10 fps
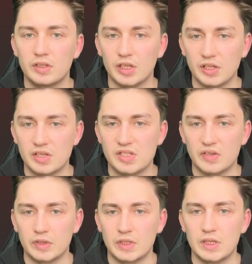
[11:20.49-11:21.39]
king
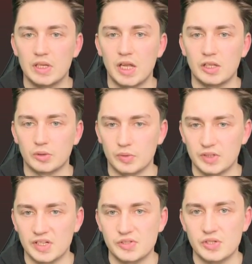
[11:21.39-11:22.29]
e7, and
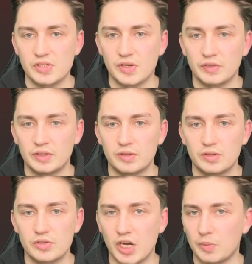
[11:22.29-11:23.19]
queen takes g7.
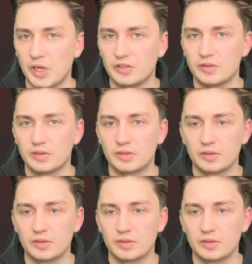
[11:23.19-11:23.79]
Checkmate.